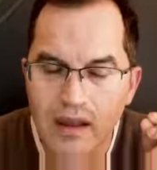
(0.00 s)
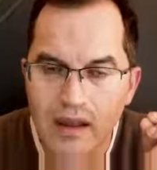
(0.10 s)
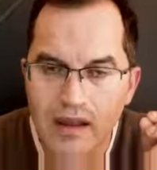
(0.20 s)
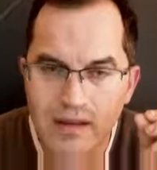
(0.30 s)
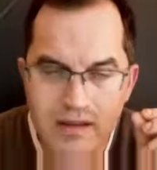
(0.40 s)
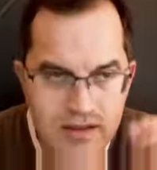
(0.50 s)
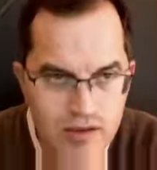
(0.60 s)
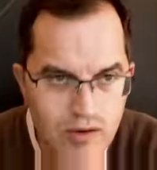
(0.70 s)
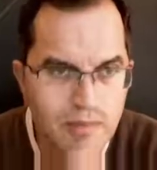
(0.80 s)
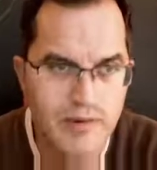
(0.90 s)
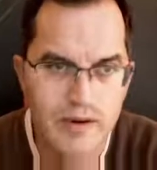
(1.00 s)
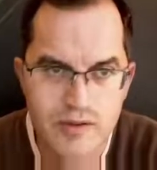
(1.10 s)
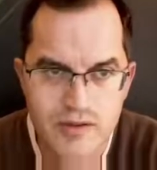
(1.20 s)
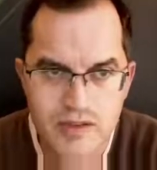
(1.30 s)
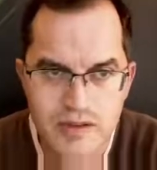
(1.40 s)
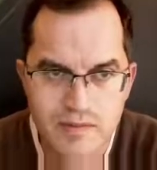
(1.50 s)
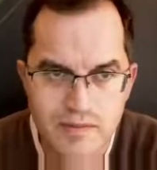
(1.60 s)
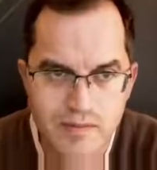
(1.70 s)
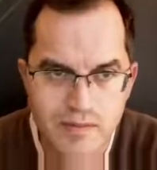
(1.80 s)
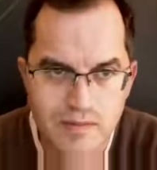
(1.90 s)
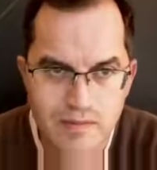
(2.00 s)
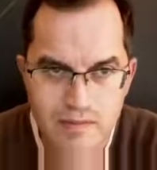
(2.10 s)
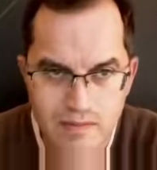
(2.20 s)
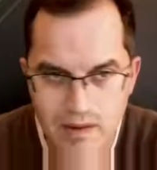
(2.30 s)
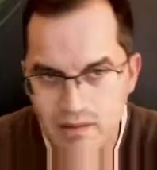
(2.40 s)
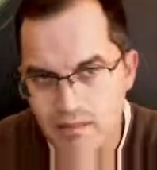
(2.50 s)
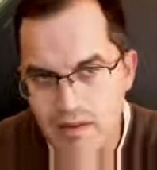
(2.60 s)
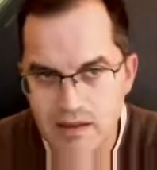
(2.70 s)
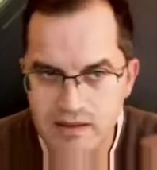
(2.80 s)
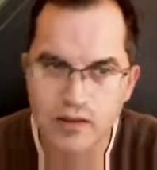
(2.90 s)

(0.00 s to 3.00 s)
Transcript: in this new approach, it's not